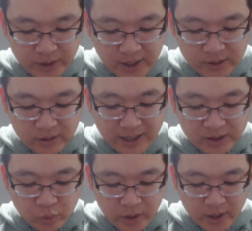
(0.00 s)
Okay, so
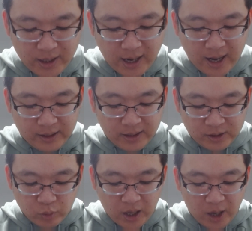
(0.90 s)
that's why
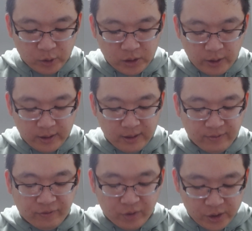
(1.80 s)
I would target
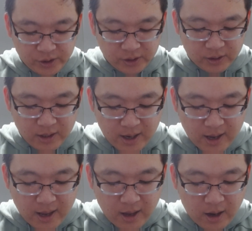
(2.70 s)
it first.
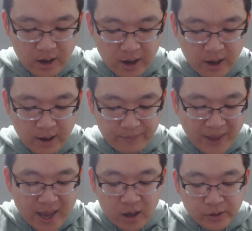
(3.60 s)

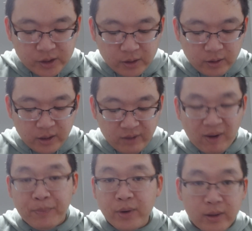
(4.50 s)
And also, if
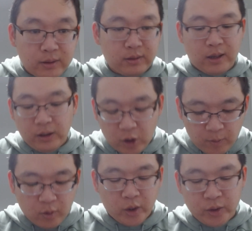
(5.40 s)
I put a
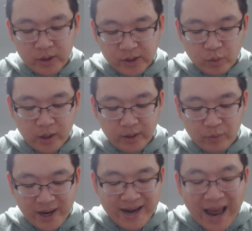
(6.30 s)
little more into this one
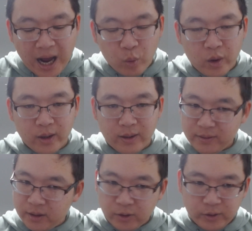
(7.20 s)
right now, where
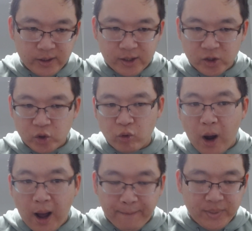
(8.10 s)
it's
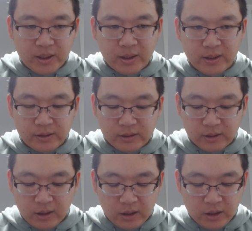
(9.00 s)
dropped because
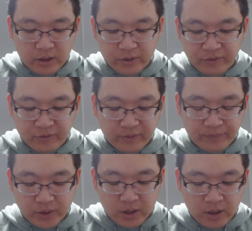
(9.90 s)
of
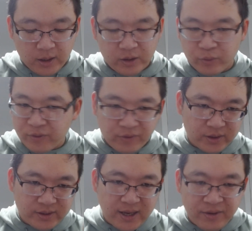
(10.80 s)
the
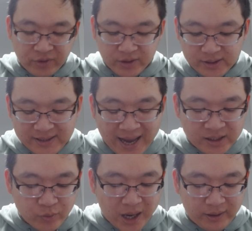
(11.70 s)
reverse inverse
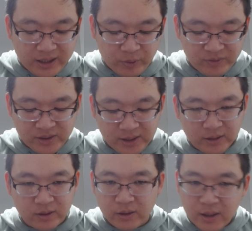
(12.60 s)
Santa rally that we've
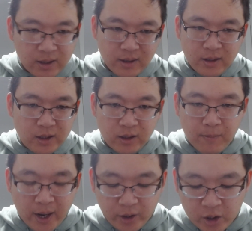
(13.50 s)
seen, the
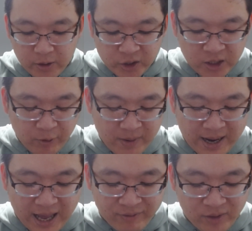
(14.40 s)
minor correction that we've been
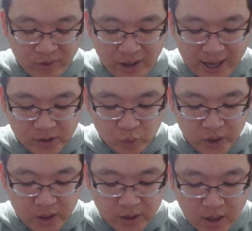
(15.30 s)
having for the last
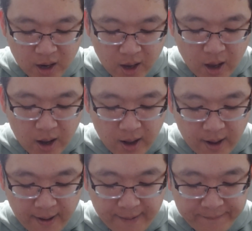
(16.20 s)
week,
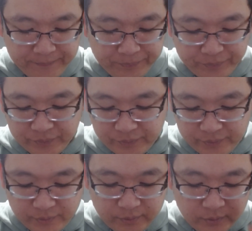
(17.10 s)
um,
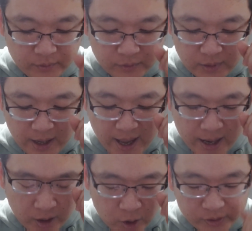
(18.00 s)

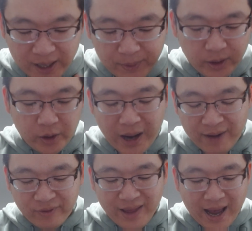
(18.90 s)
and it goes up a little
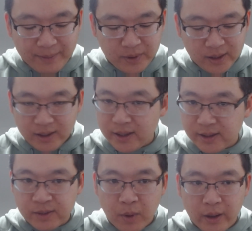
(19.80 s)
after that because it
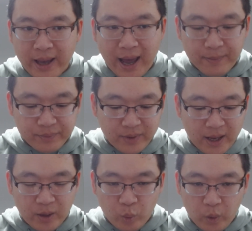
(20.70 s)
is a small cap,
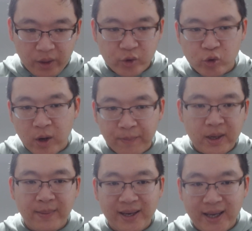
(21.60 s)
and with Trump
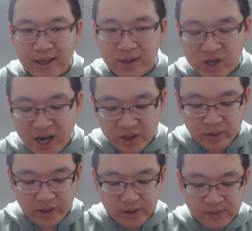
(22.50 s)
coming in
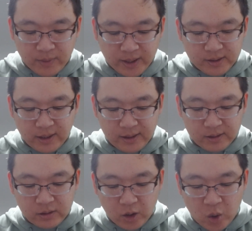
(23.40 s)
January, this might
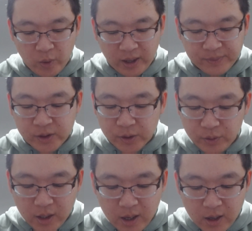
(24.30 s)
start going up
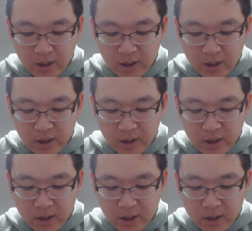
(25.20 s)
soon.